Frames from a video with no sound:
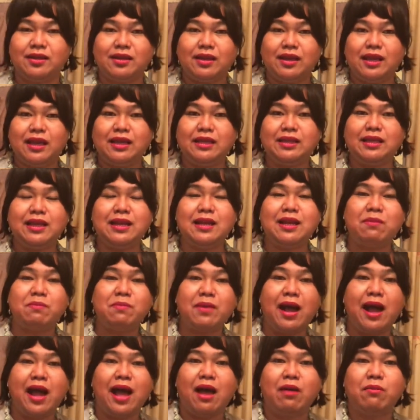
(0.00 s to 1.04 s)
Hindi lang
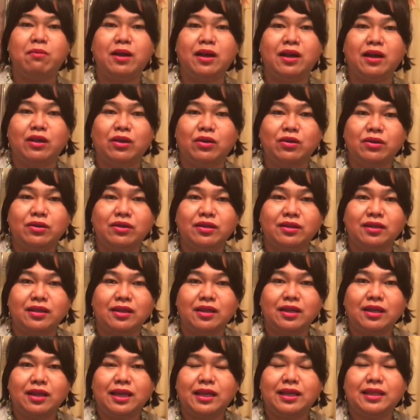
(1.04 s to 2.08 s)
panghaba ngayon.
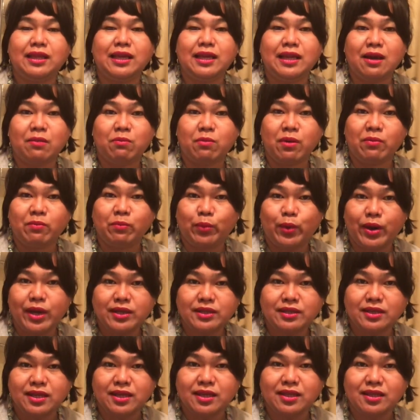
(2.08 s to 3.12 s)
Hindi lang pang
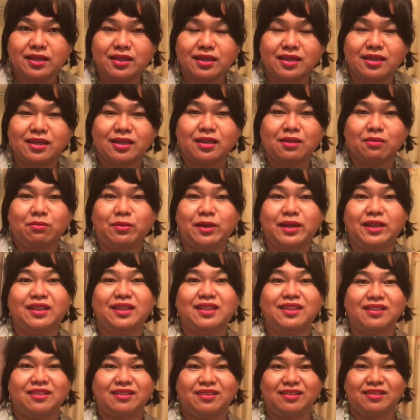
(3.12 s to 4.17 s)
present. But
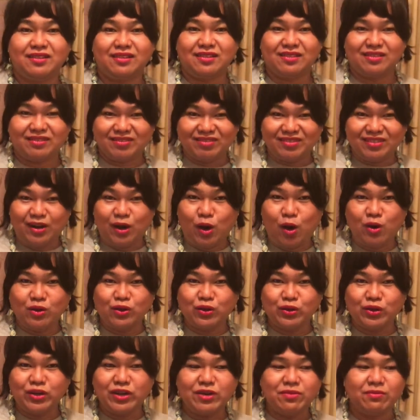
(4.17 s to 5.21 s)

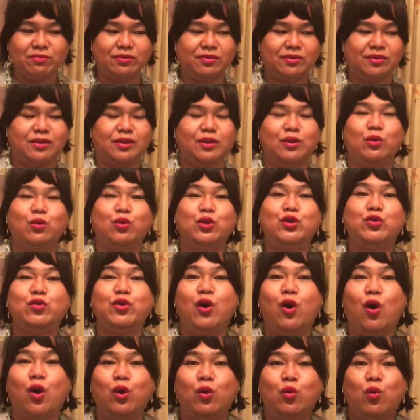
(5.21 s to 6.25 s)
long-term, which we
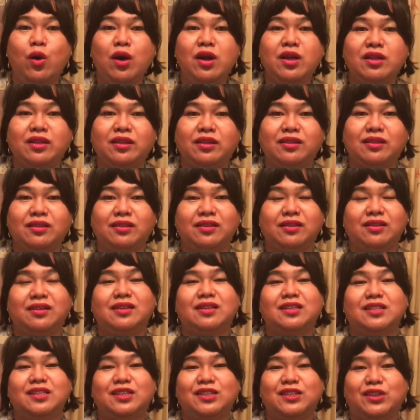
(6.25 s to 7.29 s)
all want.
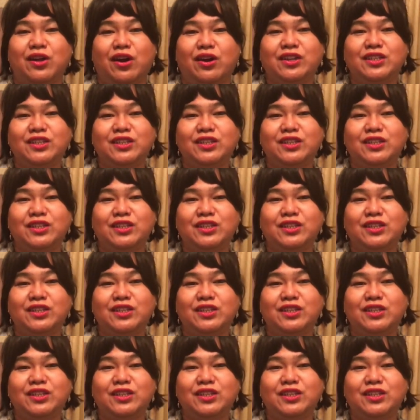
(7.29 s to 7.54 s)
Star.